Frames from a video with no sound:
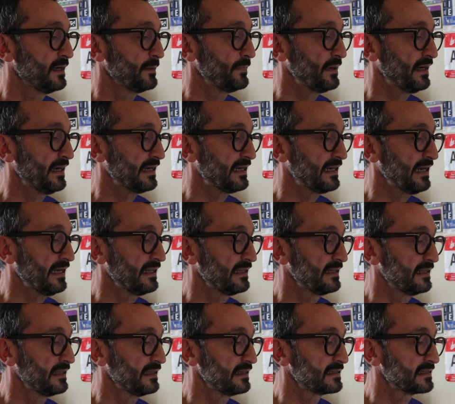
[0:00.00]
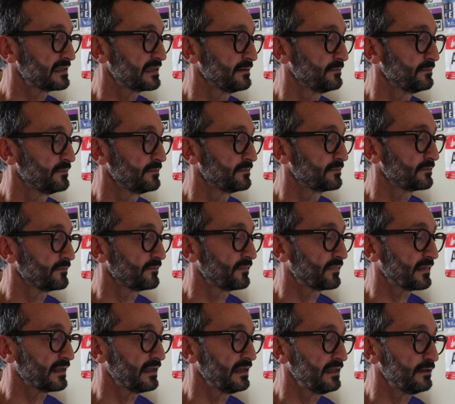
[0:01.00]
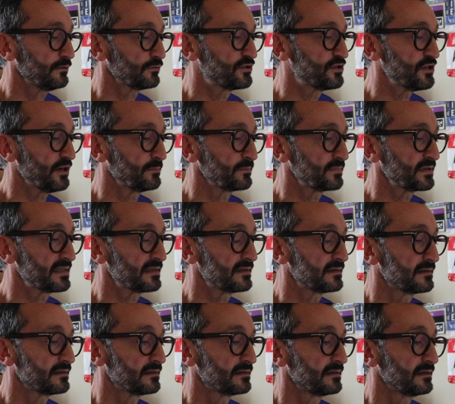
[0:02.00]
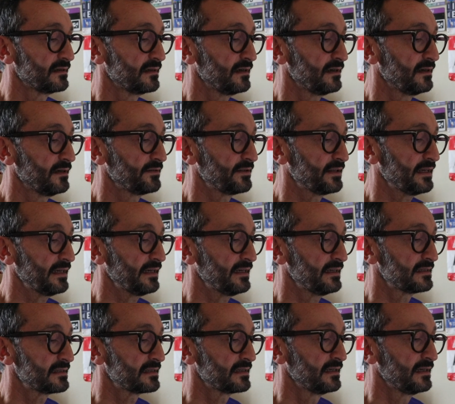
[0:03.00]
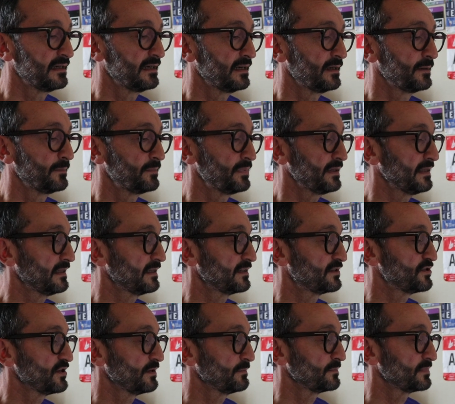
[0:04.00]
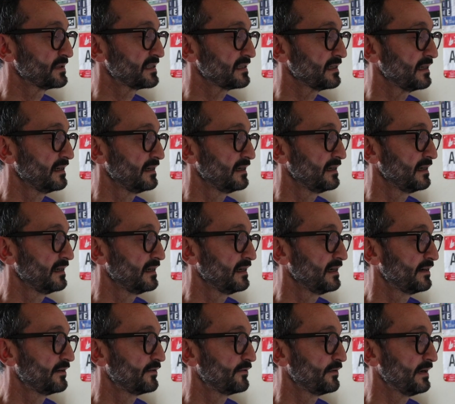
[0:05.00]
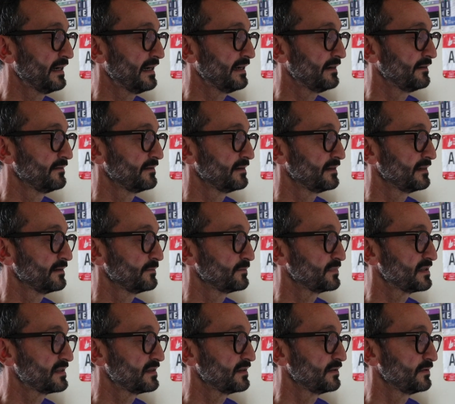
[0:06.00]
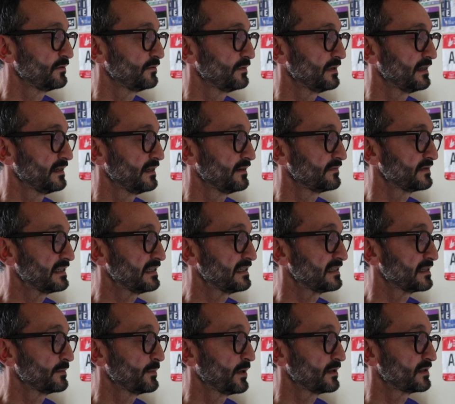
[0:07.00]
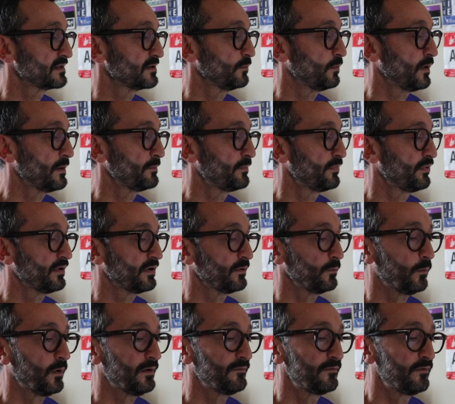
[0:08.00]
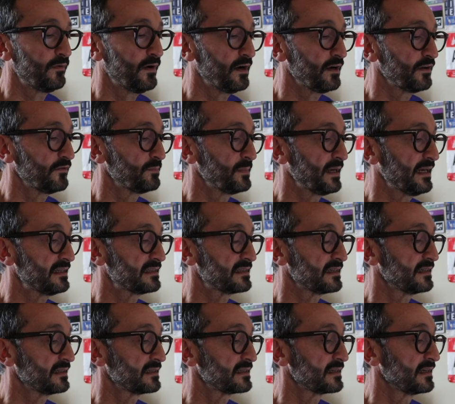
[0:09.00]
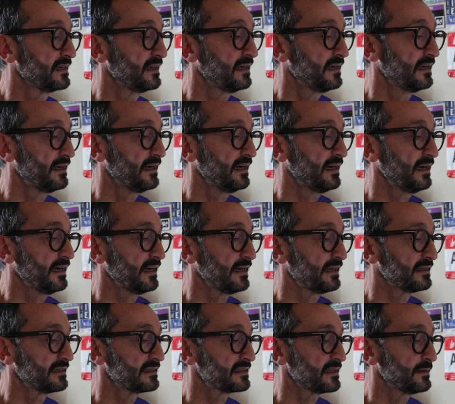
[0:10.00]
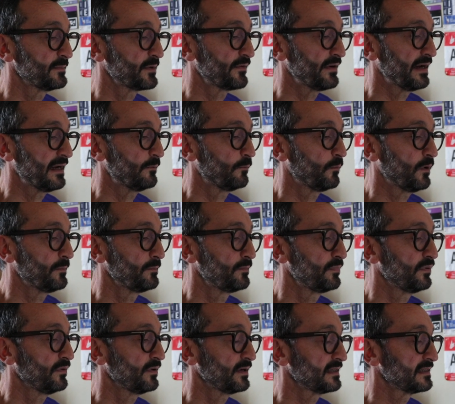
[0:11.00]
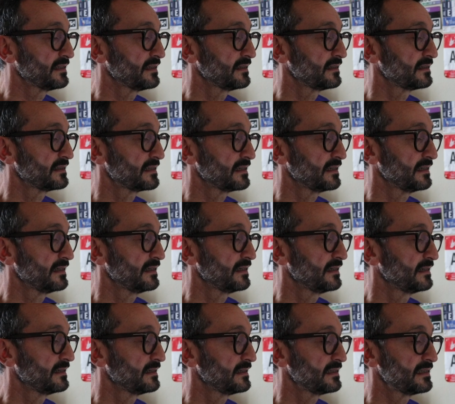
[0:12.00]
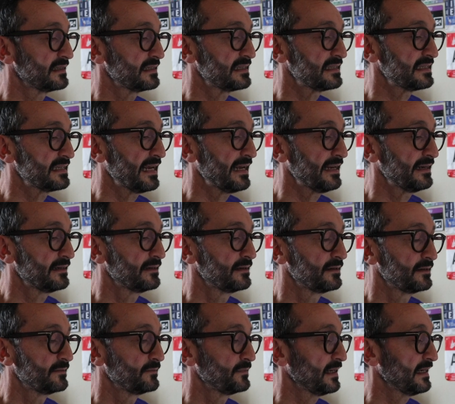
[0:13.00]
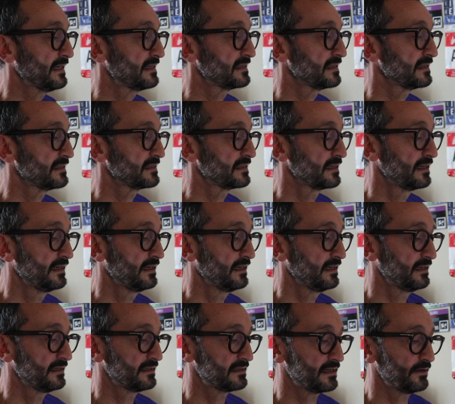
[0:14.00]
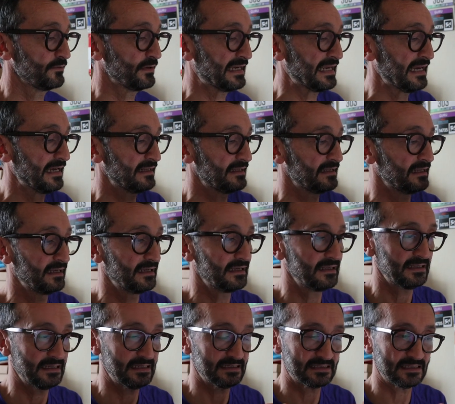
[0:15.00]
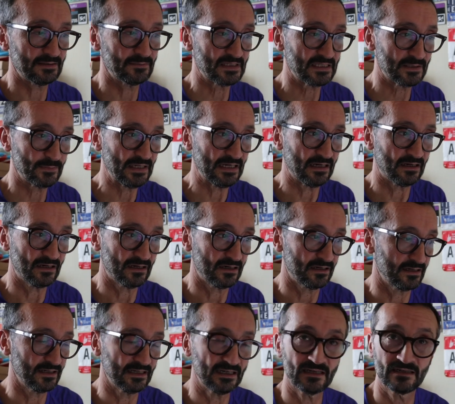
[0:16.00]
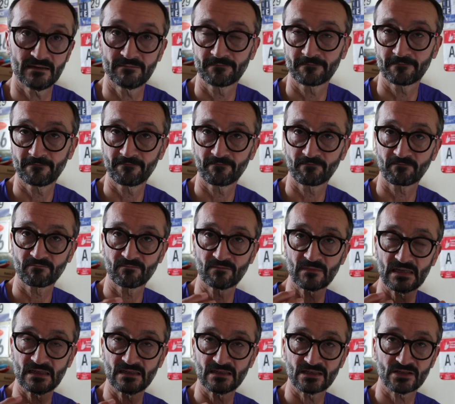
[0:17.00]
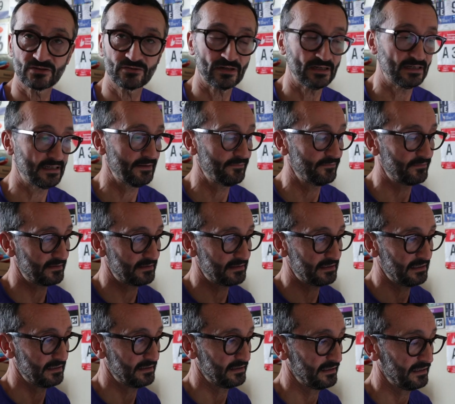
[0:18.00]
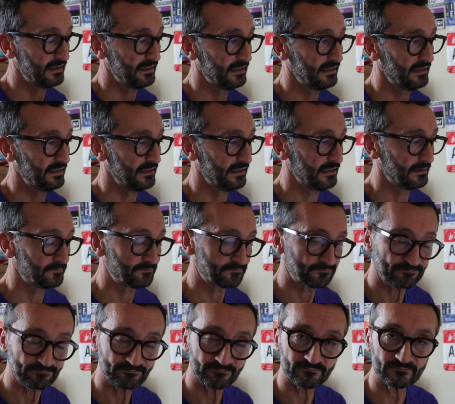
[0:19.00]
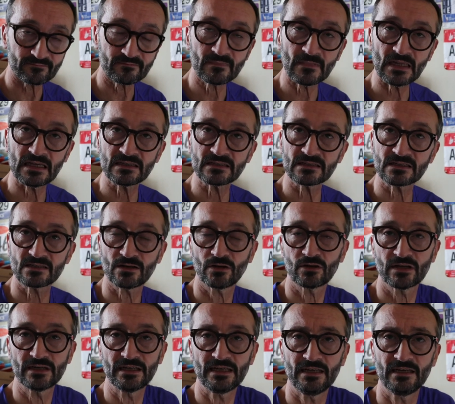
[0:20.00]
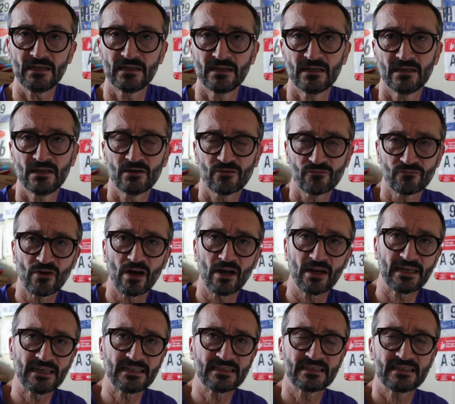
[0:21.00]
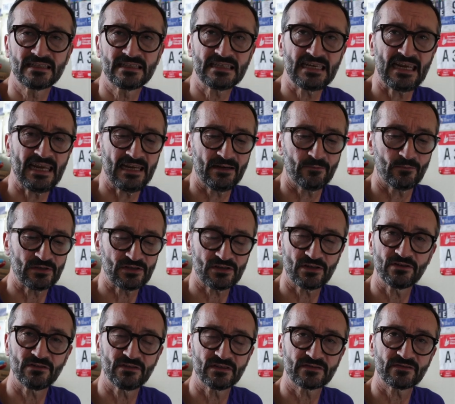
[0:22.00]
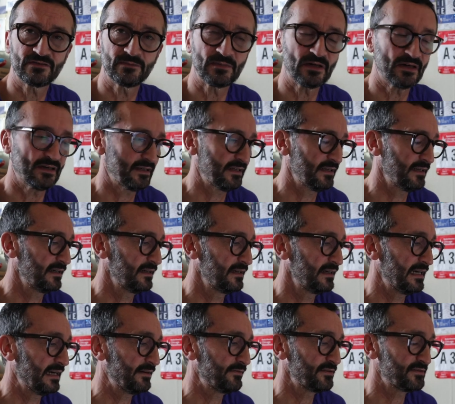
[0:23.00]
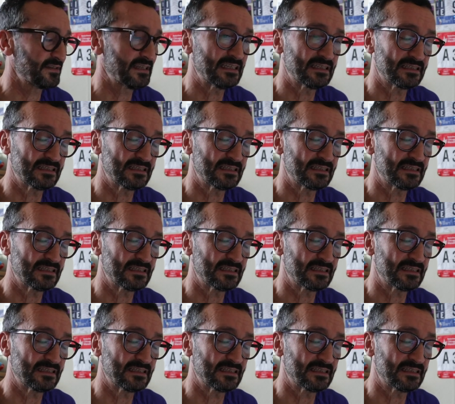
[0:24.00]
But again, there's some little jumps on these, but the jumps are around up to I've seen some up to 1.15 meters and some around 1.10 meters. So again, it seems to be a higher stride length than the Saucony Ride 10, which I use for my averaging.